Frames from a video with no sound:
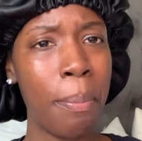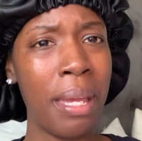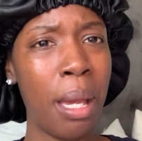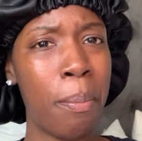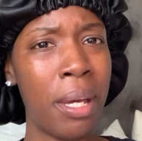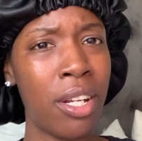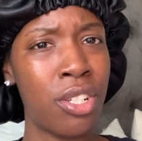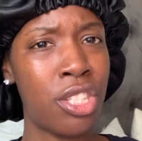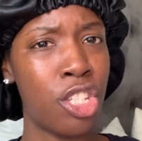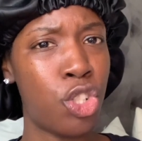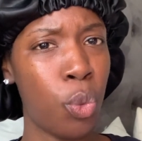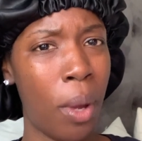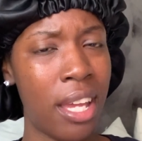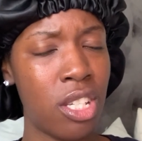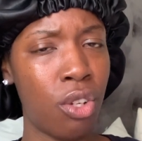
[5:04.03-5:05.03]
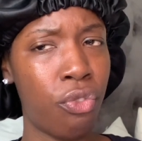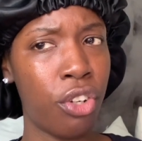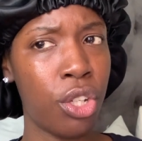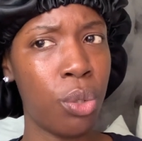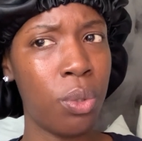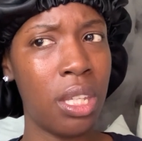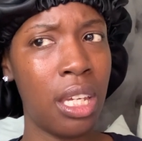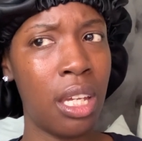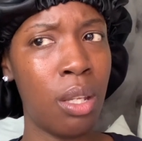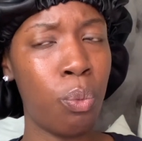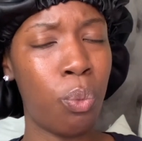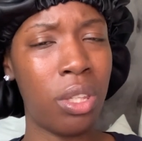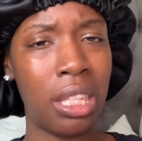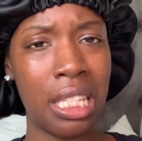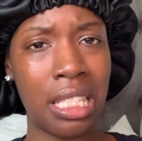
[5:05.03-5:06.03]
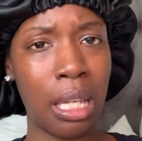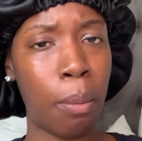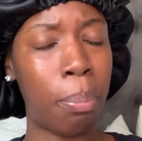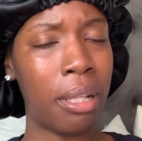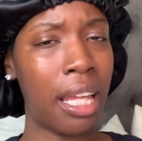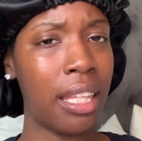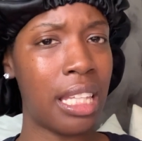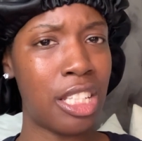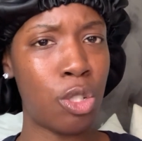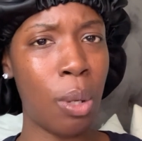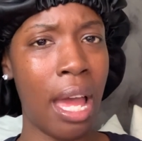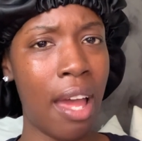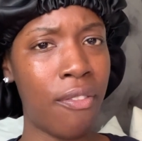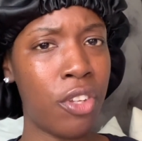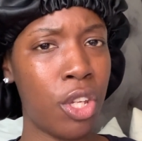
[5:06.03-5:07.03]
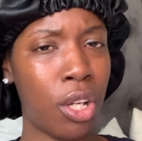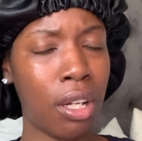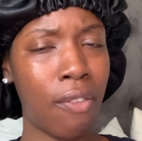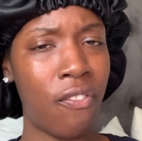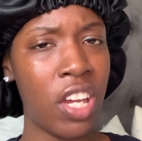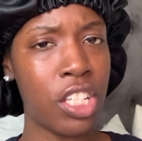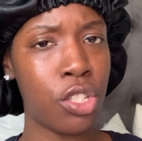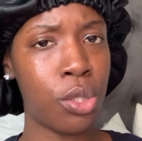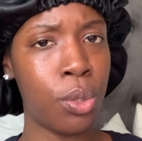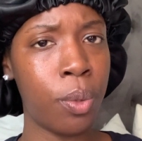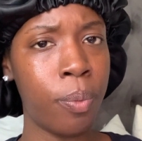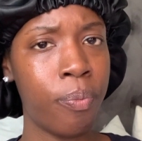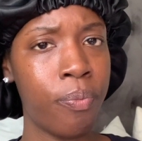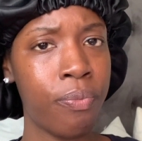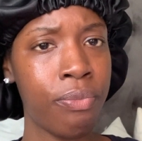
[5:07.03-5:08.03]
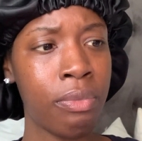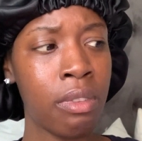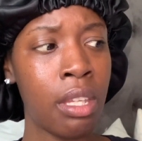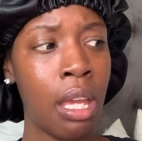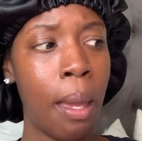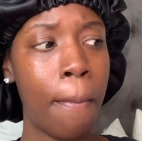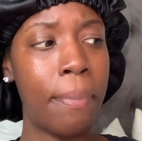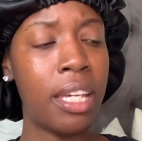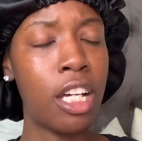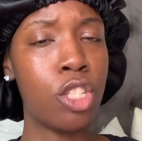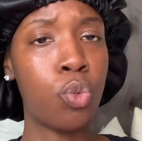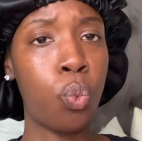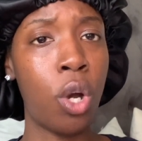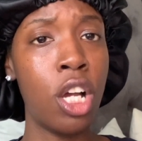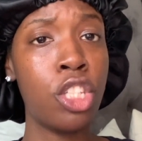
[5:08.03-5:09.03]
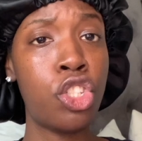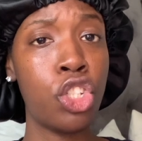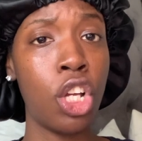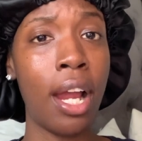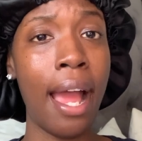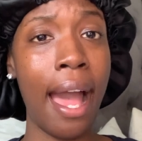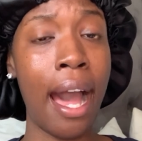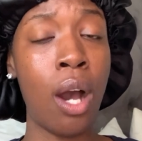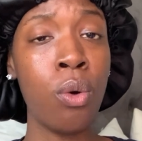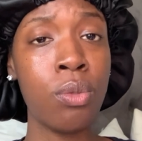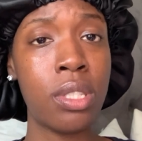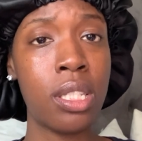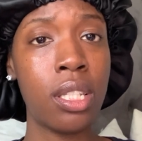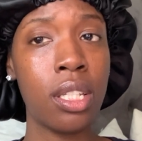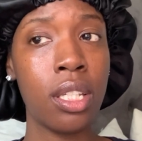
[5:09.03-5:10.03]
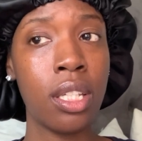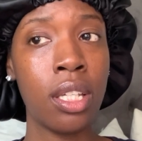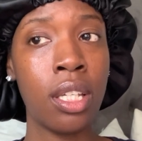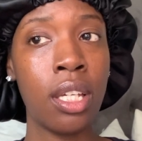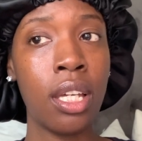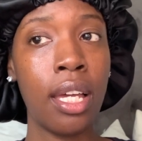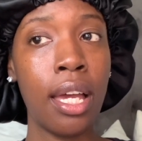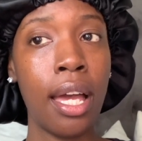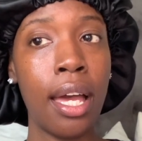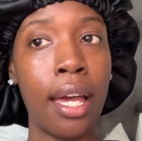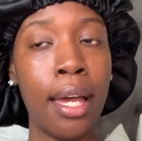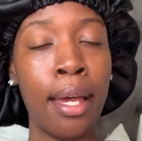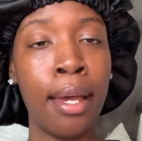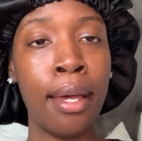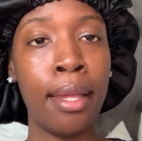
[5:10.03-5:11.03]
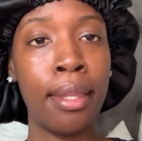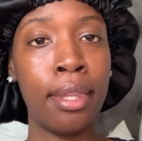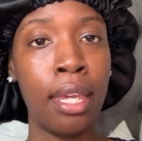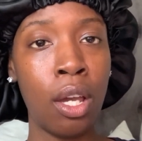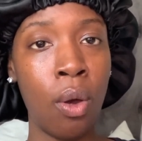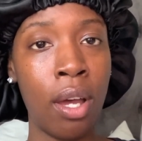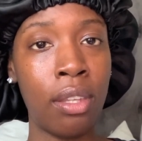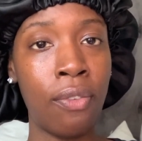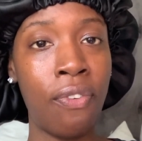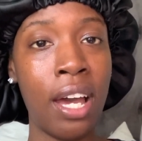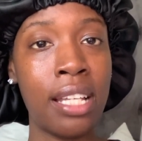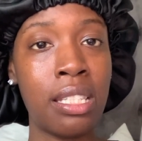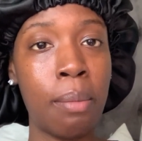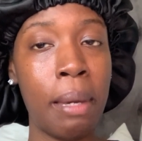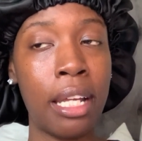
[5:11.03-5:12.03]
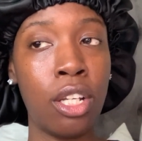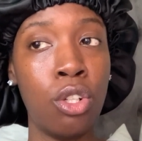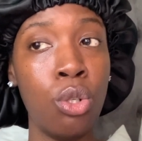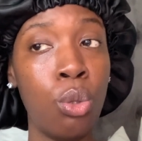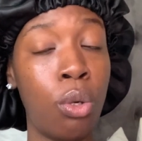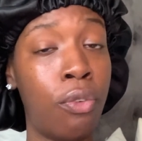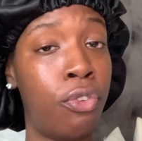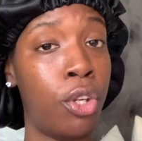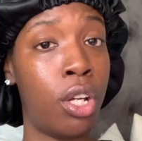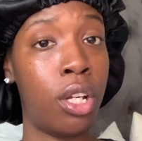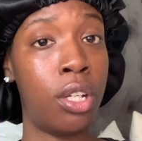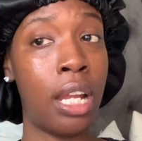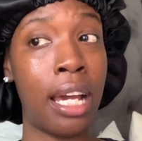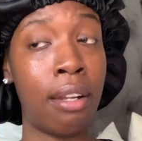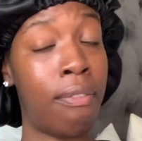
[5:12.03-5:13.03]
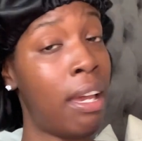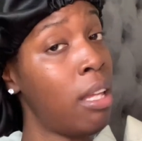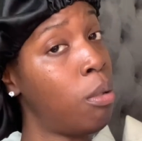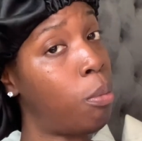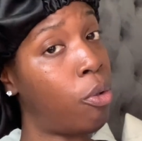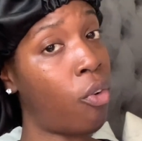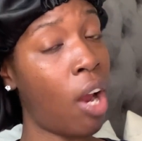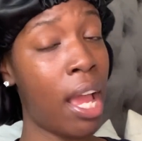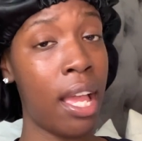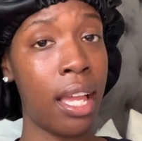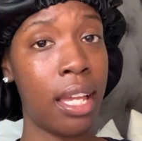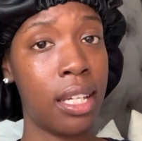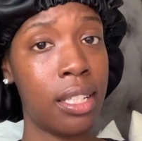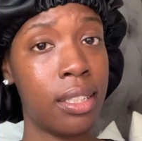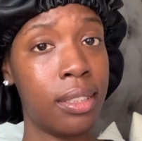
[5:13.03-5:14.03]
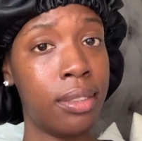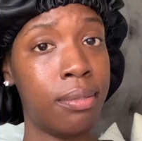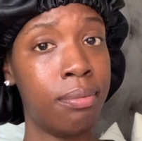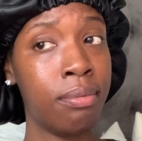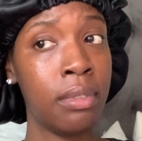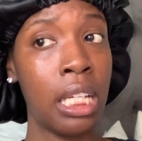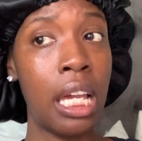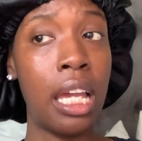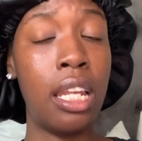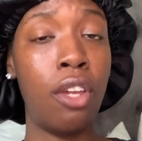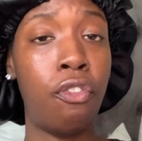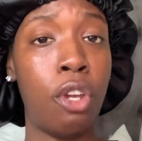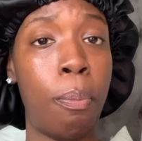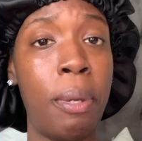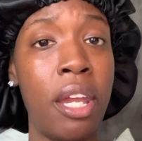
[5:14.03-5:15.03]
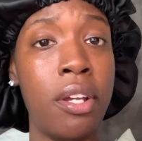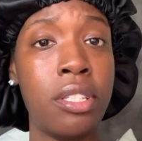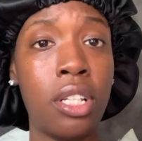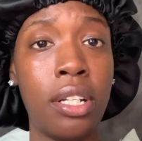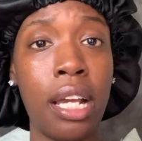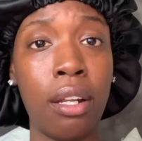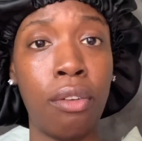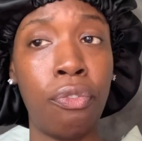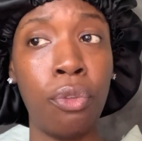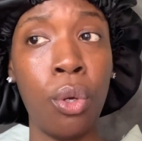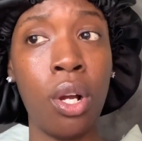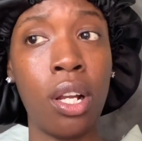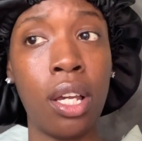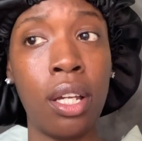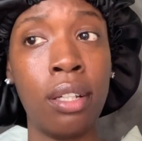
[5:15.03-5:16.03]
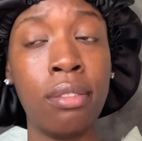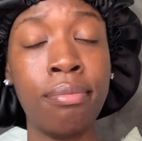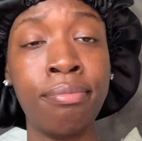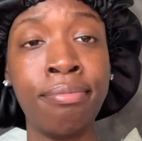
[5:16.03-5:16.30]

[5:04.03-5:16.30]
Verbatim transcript: be a better situation for you then with this complaint that you have in your confessional? Because once you're out, they're going to have to find somebody new if you're not available, right? And if your parents are down in Florida,